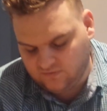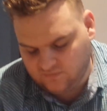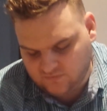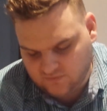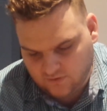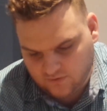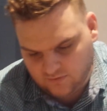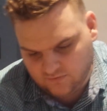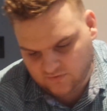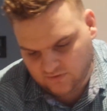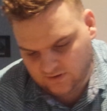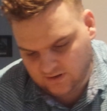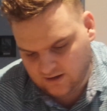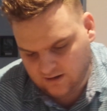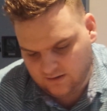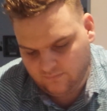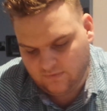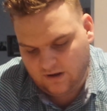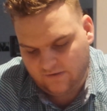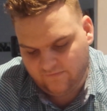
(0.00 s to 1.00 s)
the stones
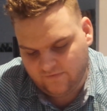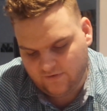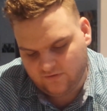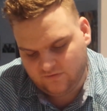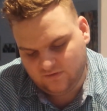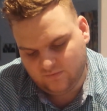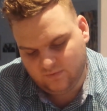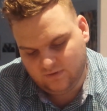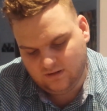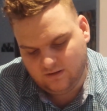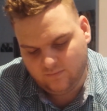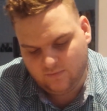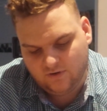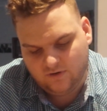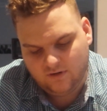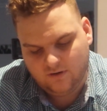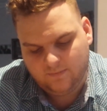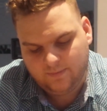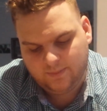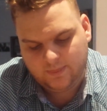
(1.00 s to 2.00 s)
again. I versed someone in the
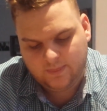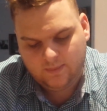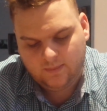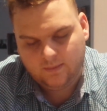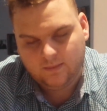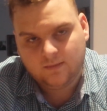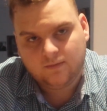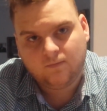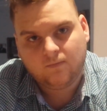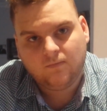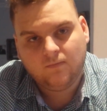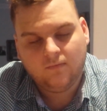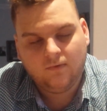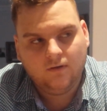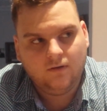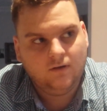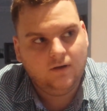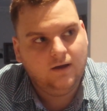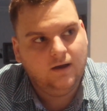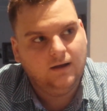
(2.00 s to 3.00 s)
mirror,
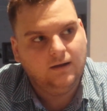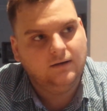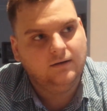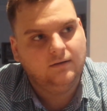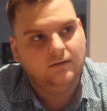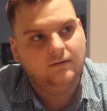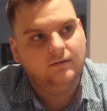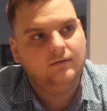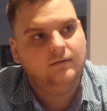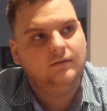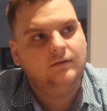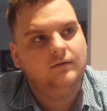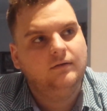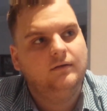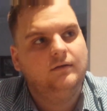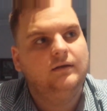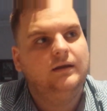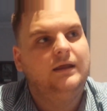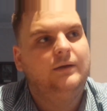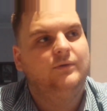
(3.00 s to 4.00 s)
and
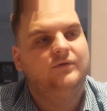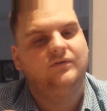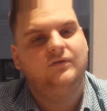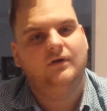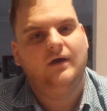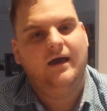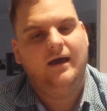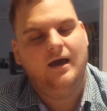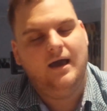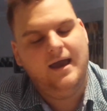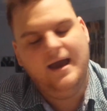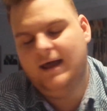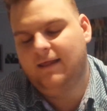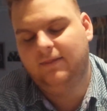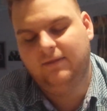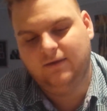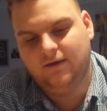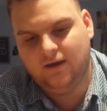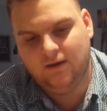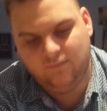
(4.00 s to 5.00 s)
he was
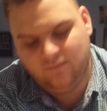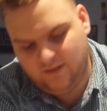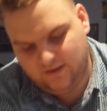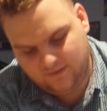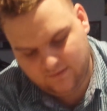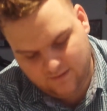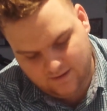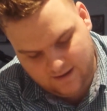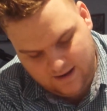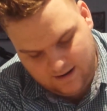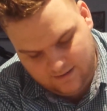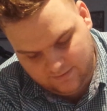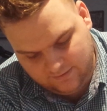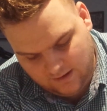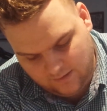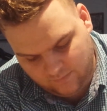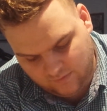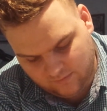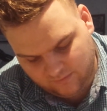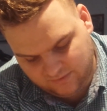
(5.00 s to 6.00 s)
out of the game, like out of the
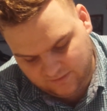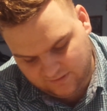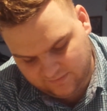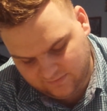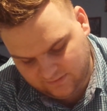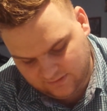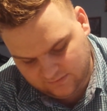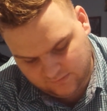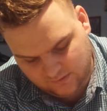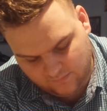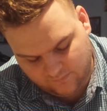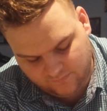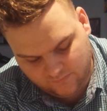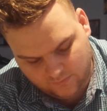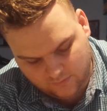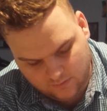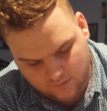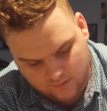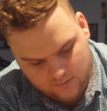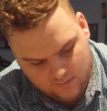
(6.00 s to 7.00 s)
game completely in top
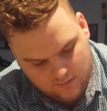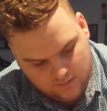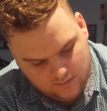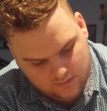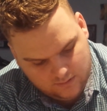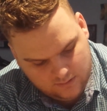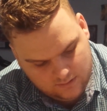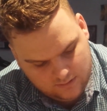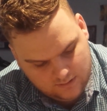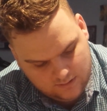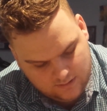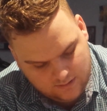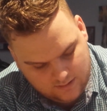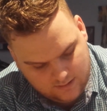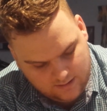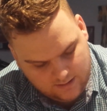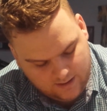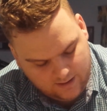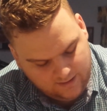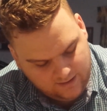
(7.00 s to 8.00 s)
4,
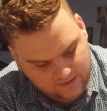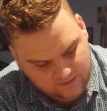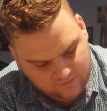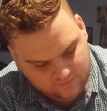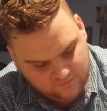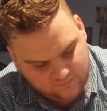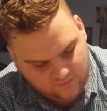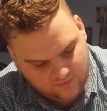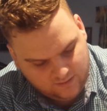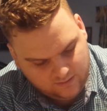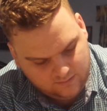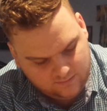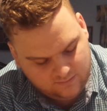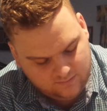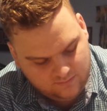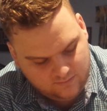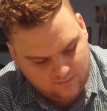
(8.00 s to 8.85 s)
and he just like,